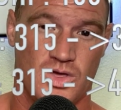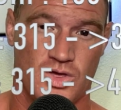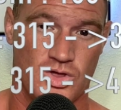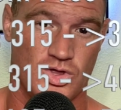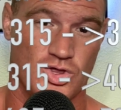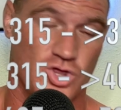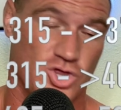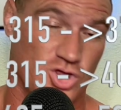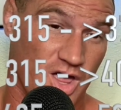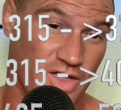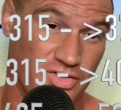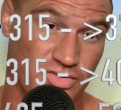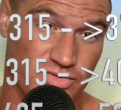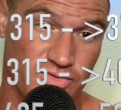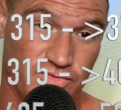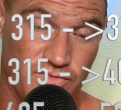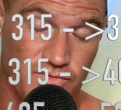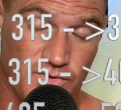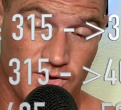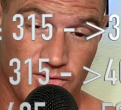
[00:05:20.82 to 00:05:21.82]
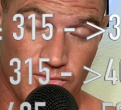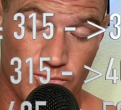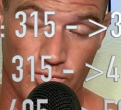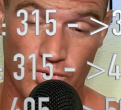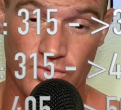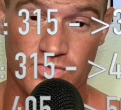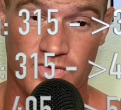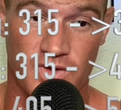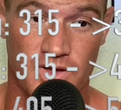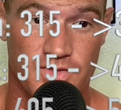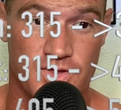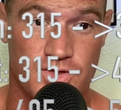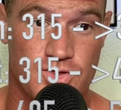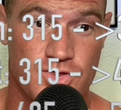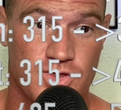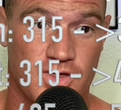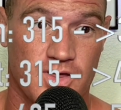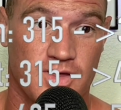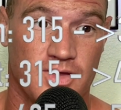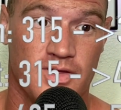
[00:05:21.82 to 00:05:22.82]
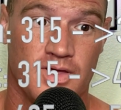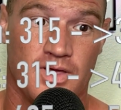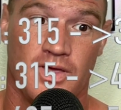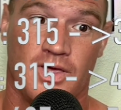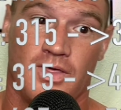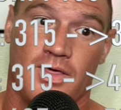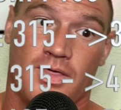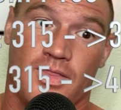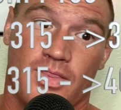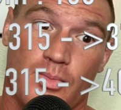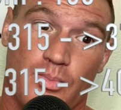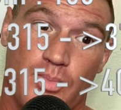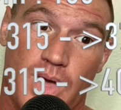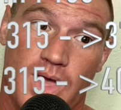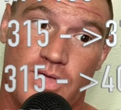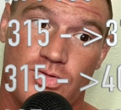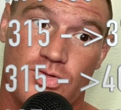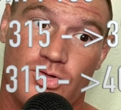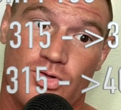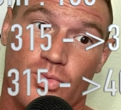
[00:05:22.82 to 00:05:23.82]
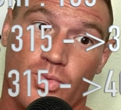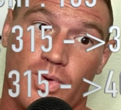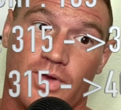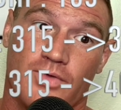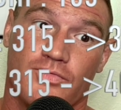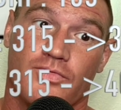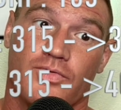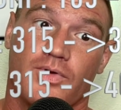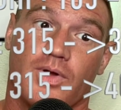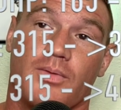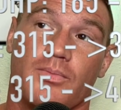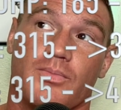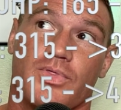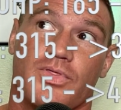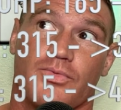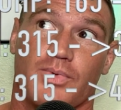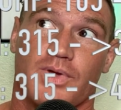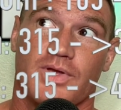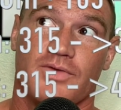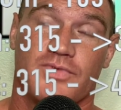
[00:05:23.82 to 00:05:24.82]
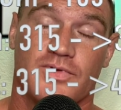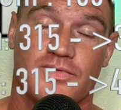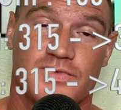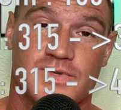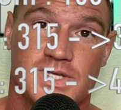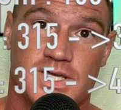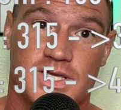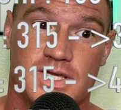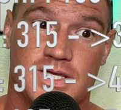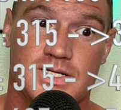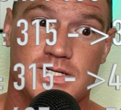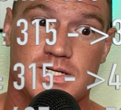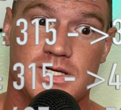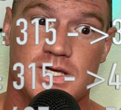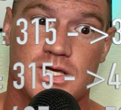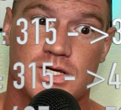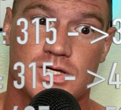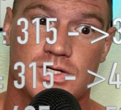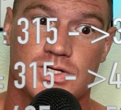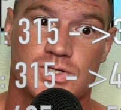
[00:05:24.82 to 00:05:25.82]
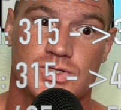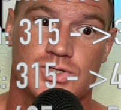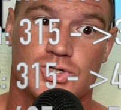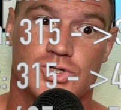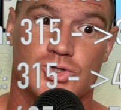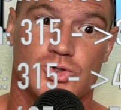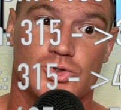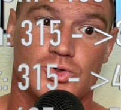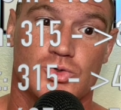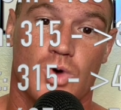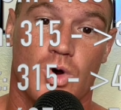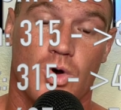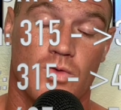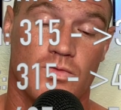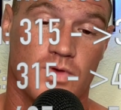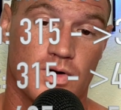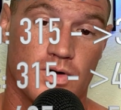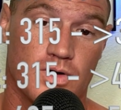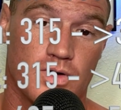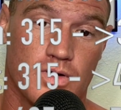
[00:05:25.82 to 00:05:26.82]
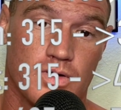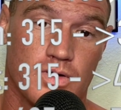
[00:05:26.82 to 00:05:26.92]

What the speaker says: shot through the freaking roof on this shit. The bench went from 315 to over